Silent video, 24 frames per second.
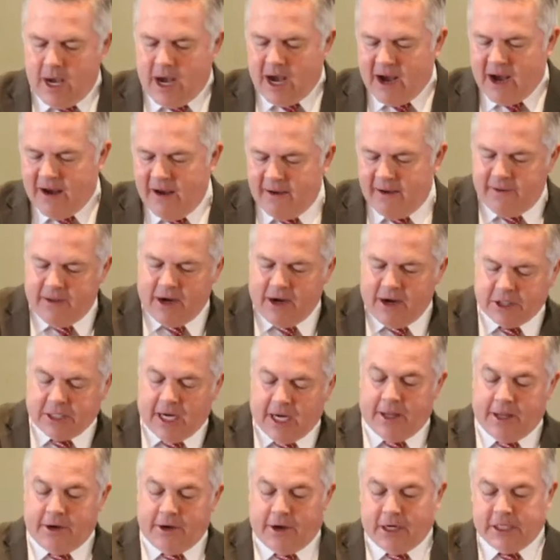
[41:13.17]
Uh, here's
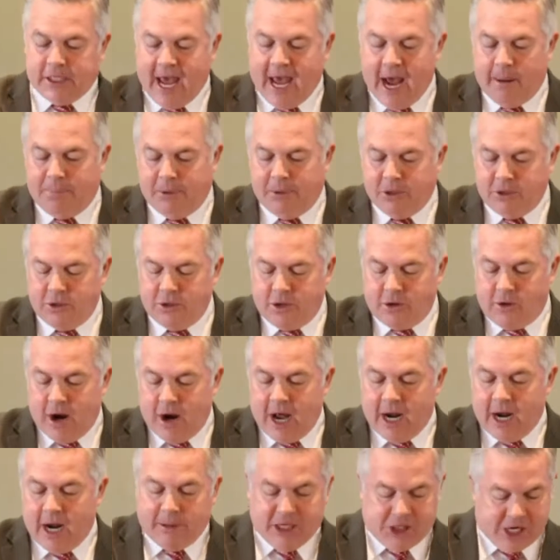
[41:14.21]
another example
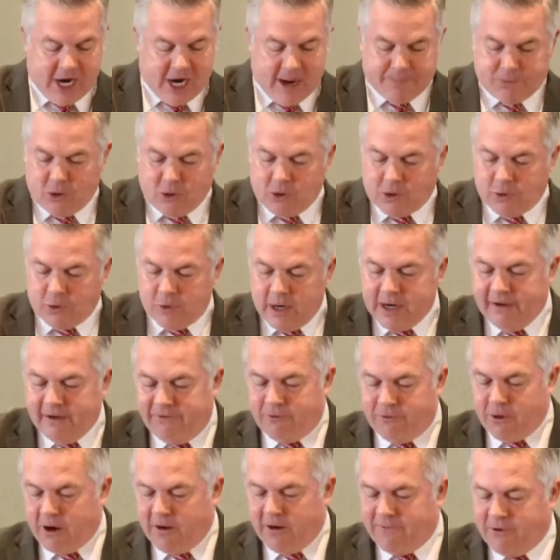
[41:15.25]
Deuteronomy chapter
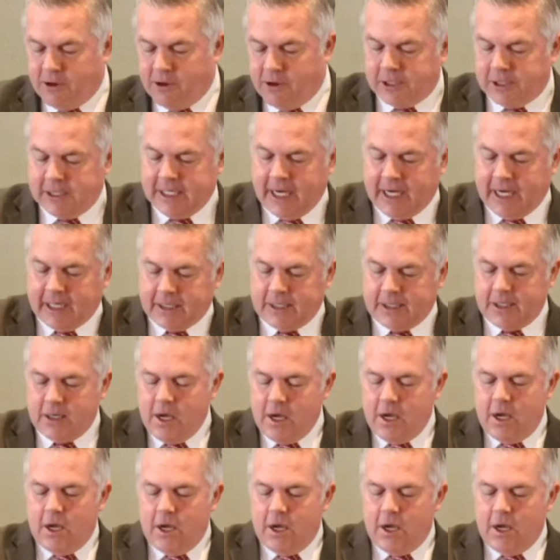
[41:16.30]
24, verse 6.